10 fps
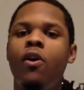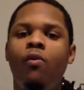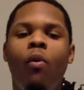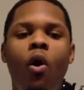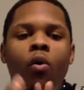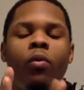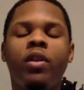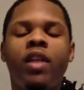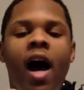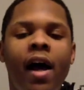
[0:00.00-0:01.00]
won't
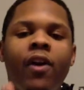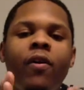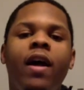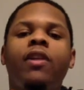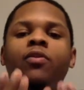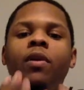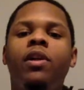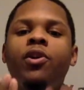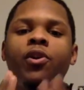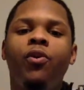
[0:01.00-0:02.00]
retire as one
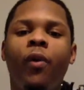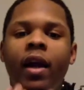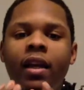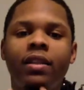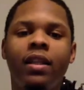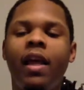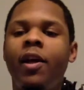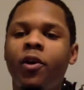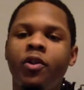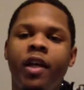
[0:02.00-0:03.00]
of the greatest
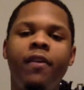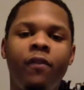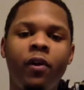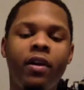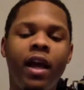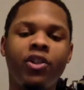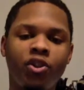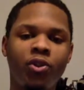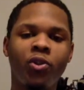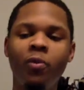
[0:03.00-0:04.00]
Lakers ever, and that's
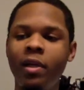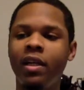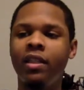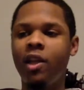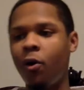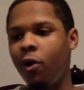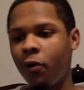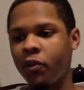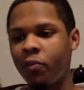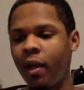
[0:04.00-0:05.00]
true because he no
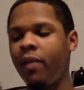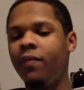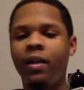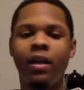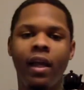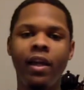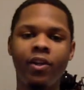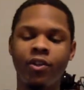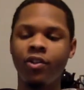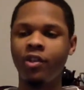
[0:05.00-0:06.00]
longer played for the
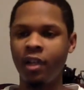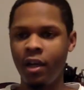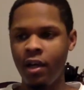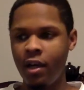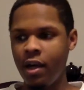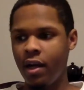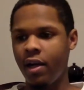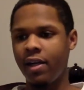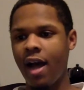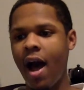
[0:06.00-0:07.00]
Lakers.
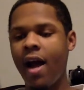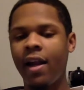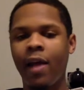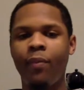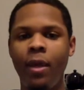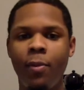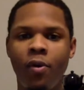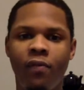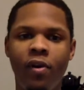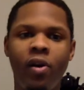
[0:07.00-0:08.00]
A guy that
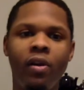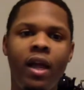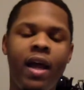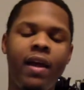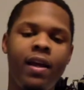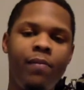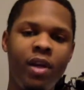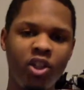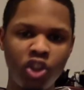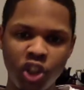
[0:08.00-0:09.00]
people felt like could be
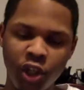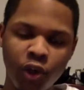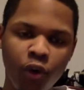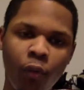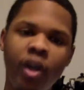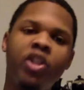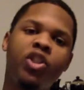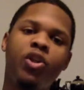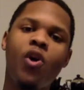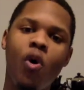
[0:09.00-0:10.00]
a
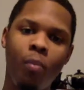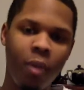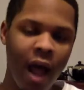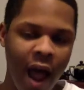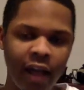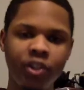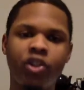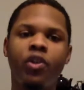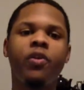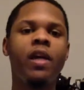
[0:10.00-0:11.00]
generational
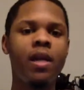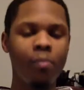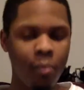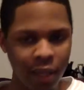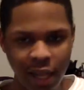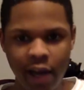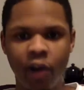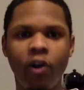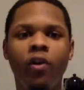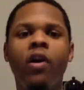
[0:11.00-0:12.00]
passer and
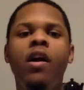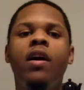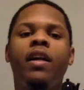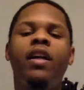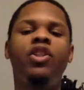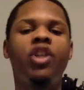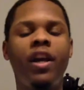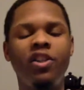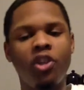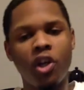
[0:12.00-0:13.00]
player, can
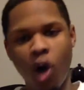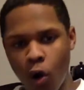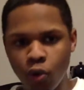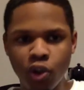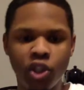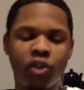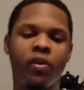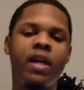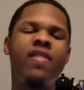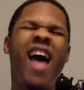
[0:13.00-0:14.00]
change the culture
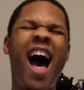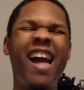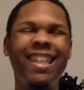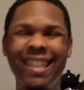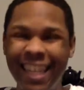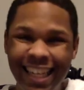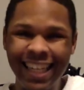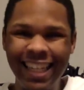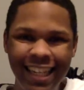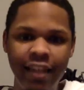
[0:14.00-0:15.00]
and the
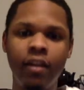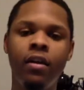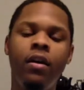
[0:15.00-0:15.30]
identity